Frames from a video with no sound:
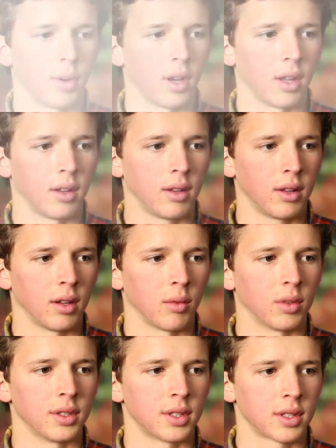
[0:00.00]
But it
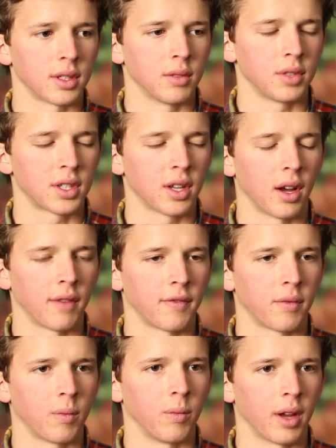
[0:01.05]
was tough.
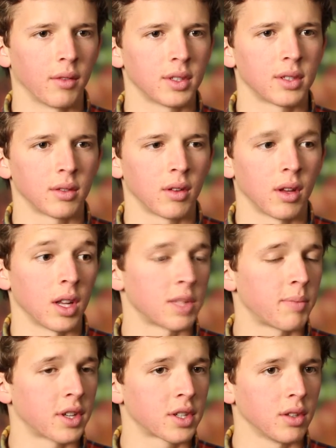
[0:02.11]
That was, and
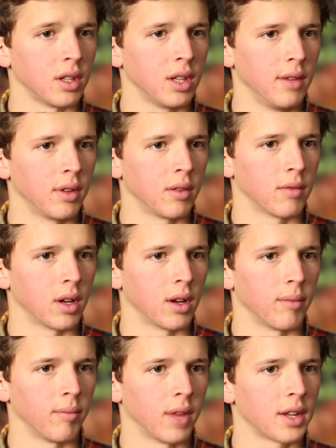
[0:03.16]
especially even
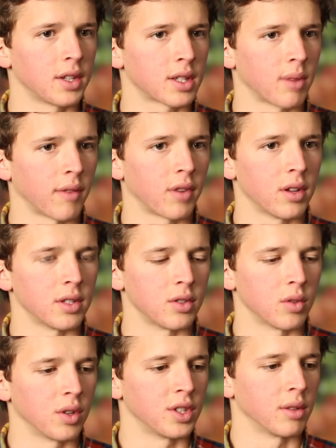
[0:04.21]
not just my friends at
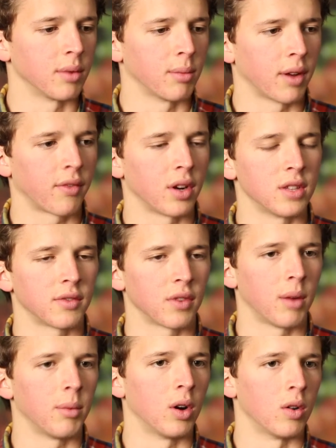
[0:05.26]
Georgia, but my friends
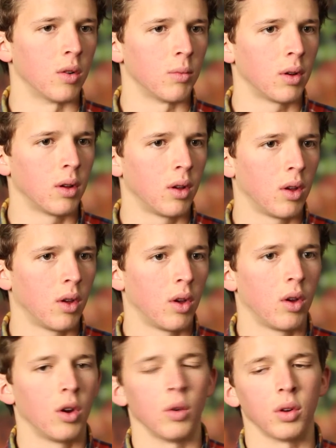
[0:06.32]
from home
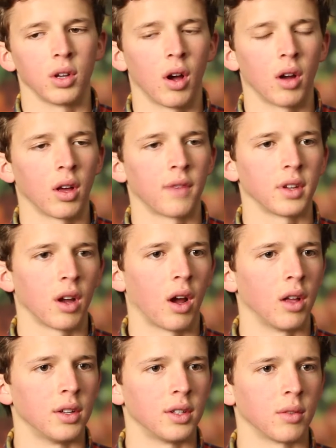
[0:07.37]
who had gone off to
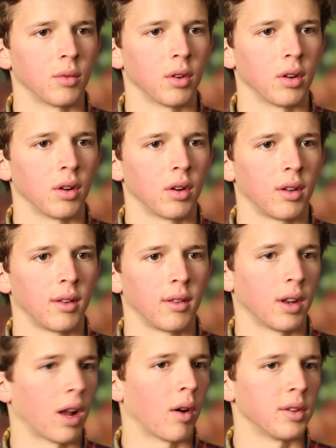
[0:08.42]
college and were,
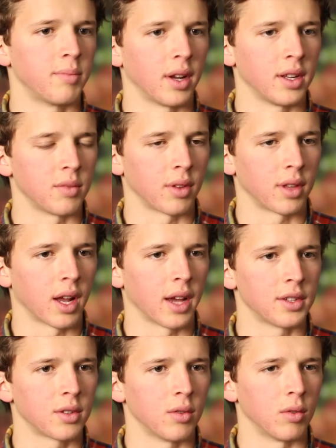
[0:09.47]
I was buddies with in high
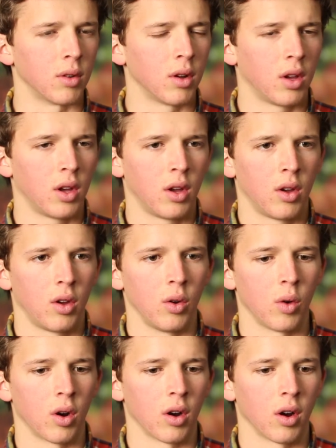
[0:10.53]
school,
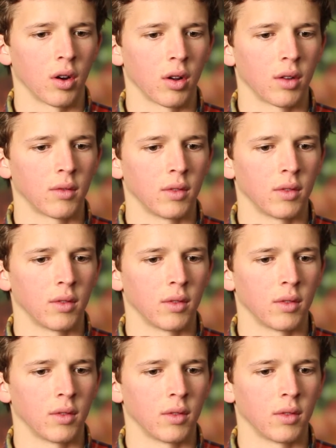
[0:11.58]
who are,